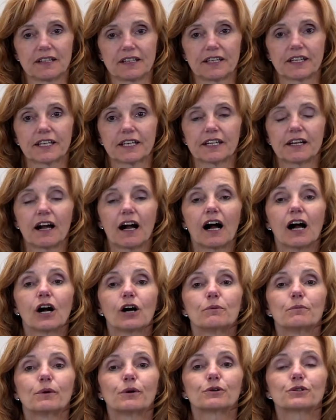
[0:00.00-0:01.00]
You can
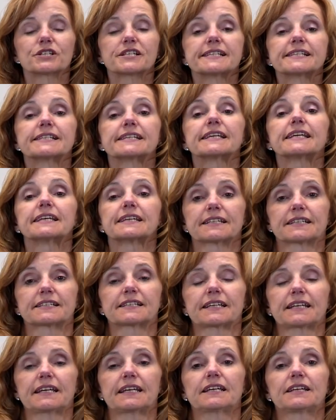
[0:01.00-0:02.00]
almost see it
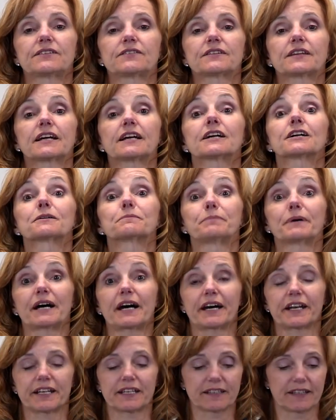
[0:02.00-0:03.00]
in their
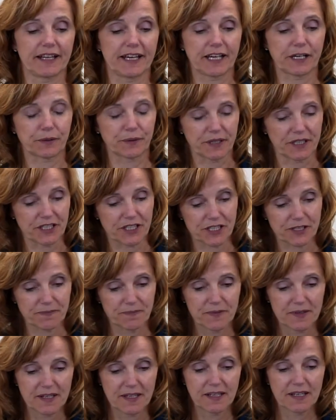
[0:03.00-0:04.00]
body language.
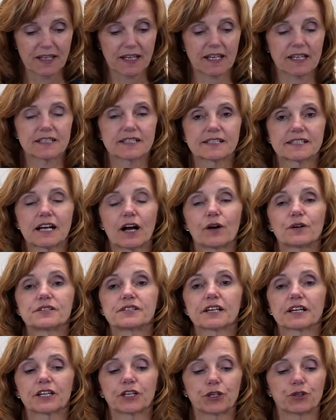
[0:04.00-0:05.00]
It sounds
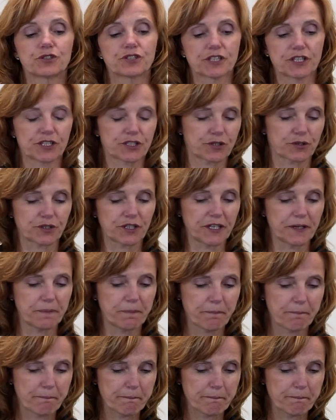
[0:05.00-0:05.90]
accusatory.